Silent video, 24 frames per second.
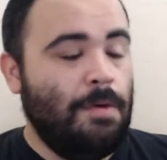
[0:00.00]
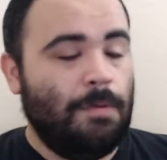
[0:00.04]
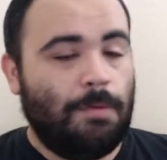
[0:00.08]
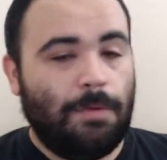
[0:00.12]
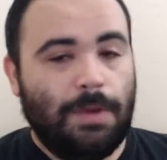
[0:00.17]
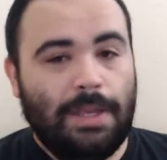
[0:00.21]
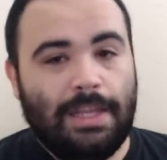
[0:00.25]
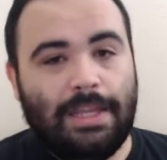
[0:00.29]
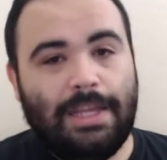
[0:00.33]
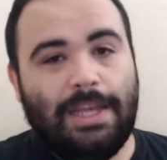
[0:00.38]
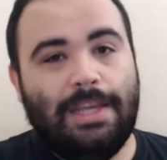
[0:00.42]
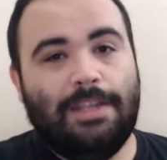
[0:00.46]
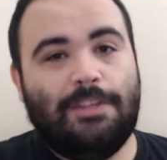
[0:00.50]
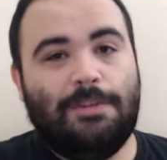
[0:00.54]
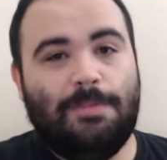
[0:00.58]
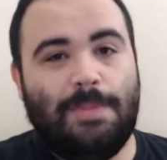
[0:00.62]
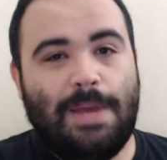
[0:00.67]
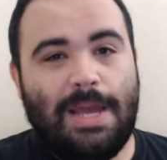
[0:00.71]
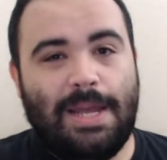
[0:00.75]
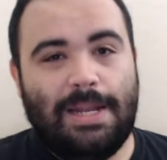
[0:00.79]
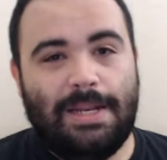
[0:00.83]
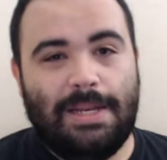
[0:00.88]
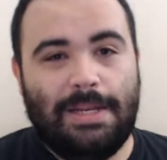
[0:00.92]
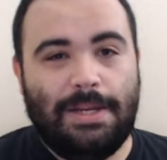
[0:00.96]
really
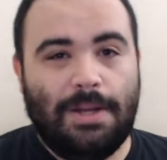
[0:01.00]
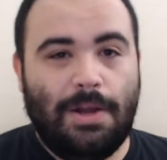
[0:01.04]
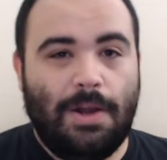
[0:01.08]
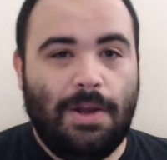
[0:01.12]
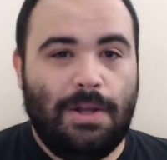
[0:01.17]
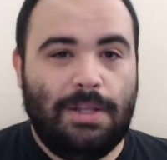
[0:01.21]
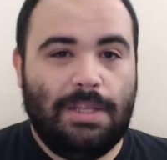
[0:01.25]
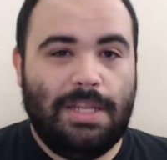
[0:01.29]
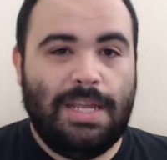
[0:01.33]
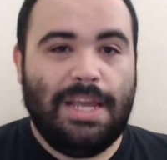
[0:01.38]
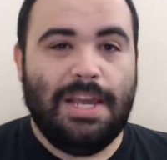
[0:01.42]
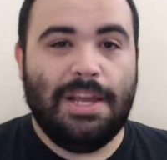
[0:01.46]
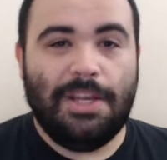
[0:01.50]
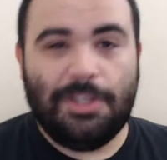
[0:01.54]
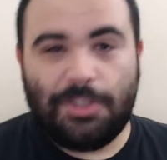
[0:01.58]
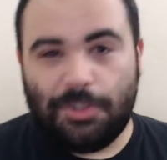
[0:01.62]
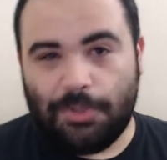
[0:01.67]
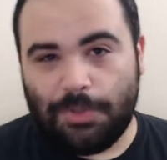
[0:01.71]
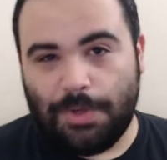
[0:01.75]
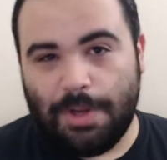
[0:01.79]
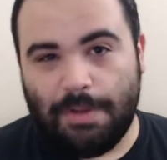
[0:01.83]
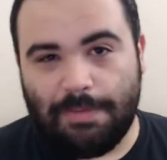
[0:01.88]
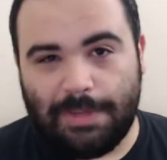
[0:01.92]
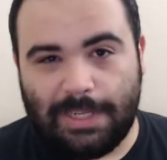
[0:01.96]
expanded on the
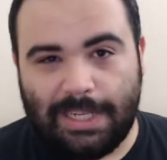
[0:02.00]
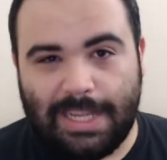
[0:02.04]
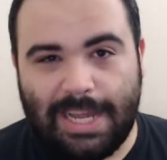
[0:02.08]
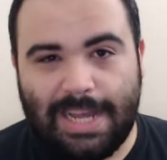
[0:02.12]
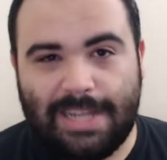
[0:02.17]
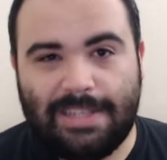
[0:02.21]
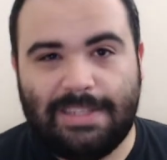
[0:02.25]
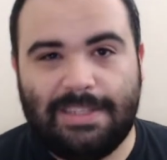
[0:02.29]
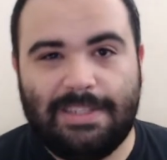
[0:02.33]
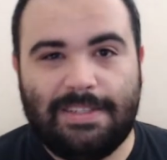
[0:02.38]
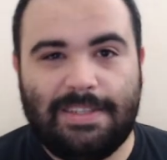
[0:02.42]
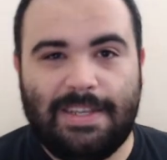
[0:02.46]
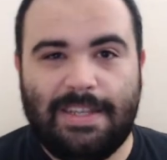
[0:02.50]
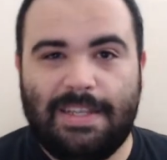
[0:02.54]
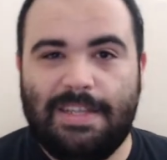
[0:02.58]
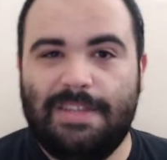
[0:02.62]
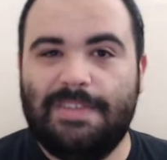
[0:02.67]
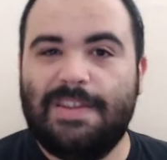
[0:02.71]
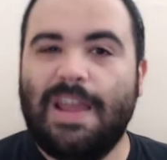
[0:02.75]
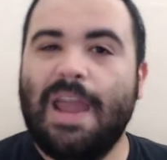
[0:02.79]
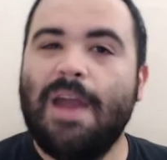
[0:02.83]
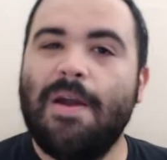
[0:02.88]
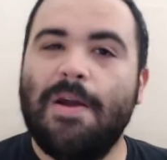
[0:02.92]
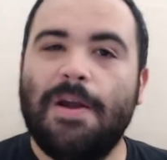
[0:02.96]
history of Atlantis and
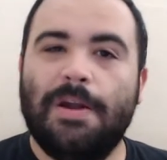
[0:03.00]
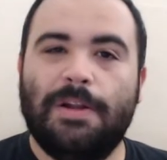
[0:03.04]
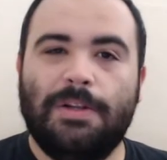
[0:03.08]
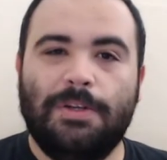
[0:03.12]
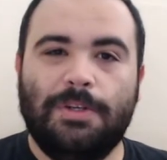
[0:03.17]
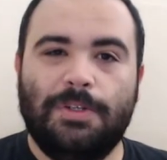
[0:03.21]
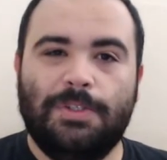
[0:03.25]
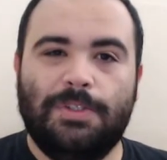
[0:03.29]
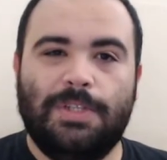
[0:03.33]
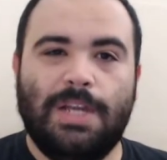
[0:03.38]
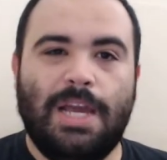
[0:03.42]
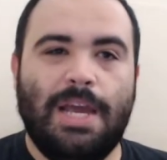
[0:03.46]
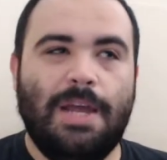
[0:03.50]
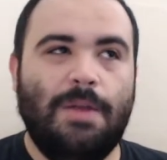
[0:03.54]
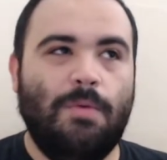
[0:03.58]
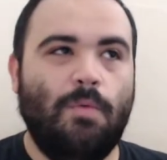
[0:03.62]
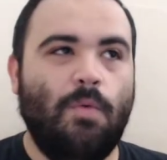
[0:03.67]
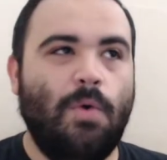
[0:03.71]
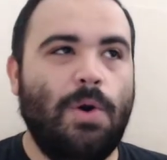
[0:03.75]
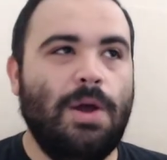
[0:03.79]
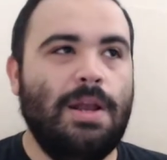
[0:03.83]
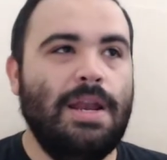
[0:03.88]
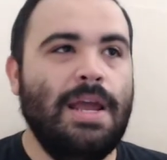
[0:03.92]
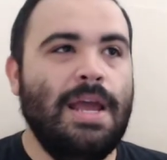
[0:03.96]
these characters
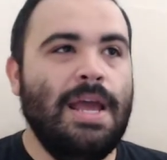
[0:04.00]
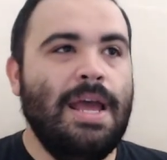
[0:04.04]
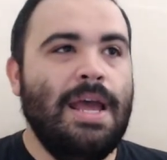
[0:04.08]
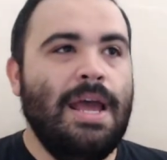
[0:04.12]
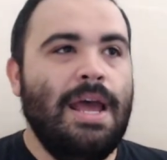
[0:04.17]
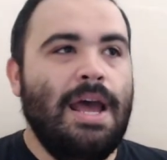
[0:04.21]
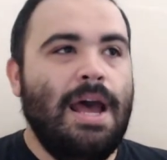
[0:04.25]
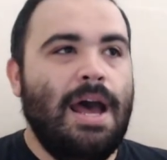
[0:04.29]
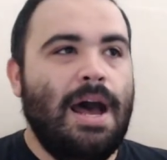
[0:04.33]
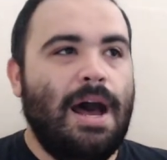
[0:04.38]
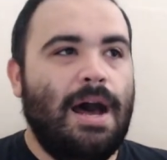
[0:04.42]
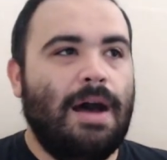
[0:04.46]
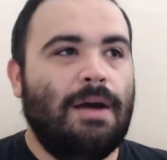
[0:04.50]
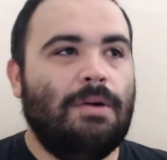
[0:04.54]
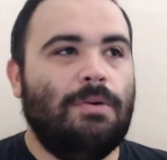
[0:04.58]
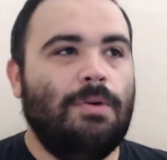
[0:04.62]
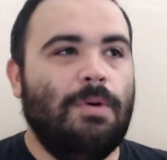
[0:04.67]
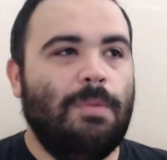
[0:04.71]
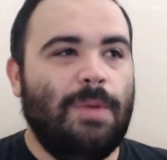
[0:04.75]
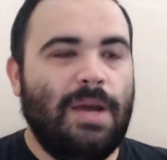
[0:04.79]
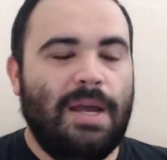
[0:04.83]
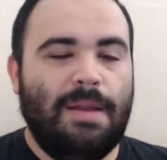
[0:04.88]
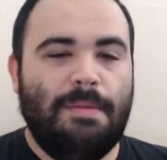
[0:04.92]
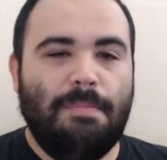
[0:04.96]
and what
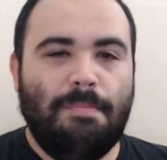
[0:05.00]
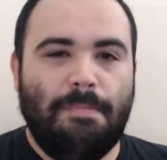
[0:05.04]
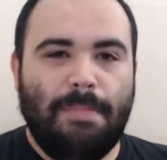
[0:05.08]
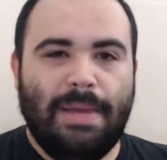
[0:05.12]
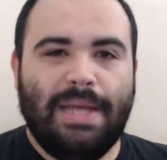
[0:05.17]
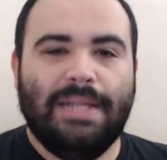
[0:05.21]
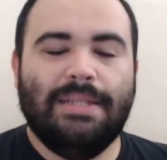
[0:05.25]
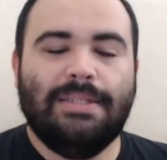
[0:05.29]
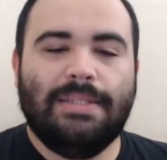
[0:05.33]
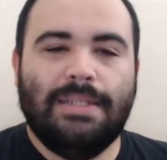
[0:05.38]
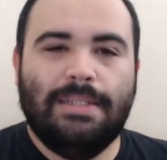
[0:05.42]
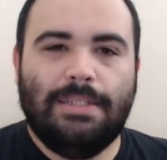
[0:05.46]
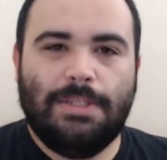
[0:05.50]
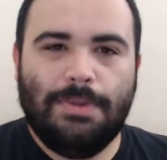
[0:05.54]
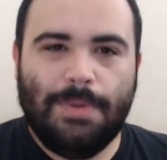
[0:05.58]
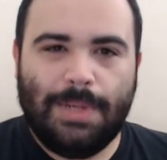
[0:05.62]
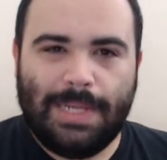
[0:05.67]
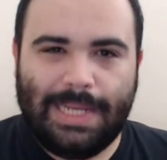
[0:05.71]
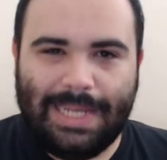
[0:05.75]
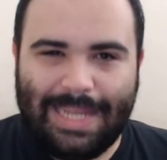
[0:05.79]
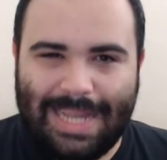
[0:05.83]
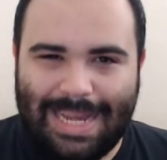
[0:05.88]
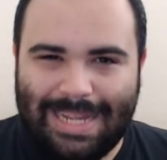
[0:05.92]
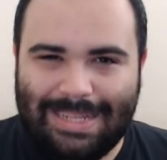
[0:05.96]
Aquaman meant to
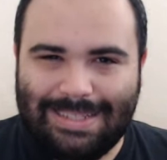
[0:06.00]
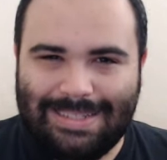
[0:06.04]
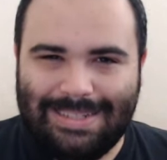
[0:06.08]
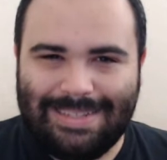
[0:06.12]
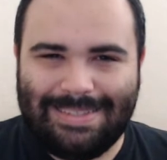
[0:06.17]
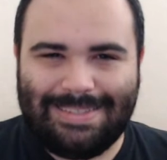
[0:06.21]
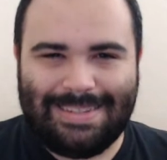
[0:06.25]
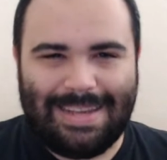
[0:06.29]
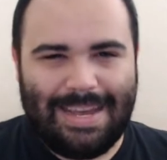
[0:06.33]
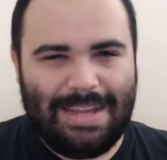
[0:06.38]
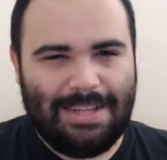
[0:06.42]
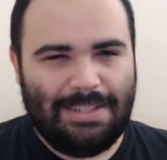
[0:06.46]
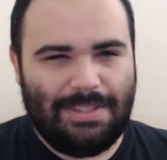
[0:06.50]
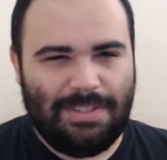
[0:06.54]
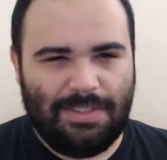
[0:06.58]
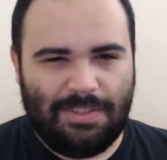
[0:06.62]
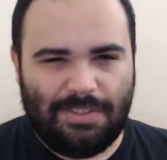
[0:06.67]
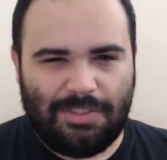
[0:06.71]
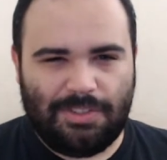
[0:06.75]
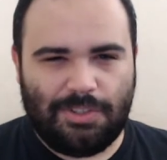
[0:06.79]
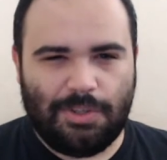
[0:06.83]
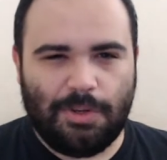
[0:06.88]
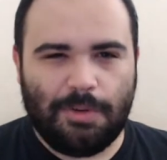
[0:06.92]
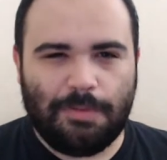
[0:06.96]
Atlantis and to
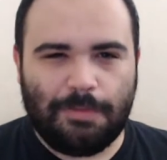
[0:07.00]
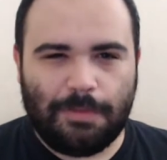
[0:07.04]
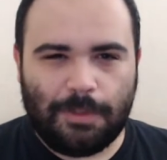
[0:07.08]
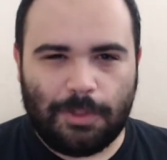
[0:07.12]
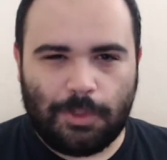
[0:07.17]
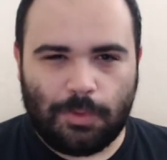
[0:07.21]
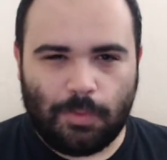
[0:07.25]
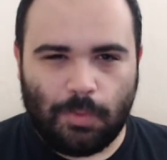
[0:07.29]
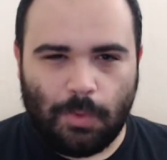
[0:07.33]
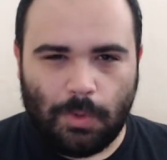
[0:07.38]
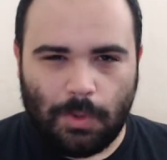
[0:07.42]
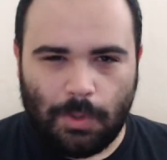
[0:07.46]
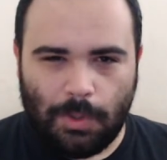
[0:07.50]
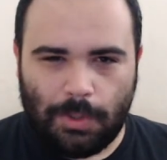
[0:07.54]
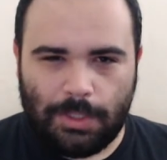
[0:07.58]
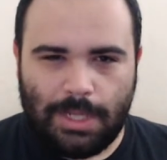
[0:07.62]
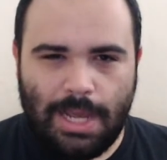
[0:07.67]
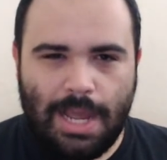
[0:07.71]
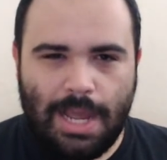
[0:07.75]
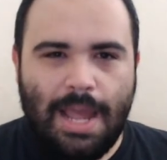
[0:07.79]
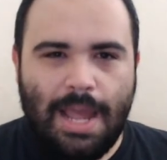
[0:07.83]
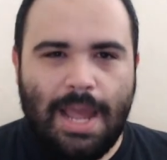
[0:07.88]
the surface world,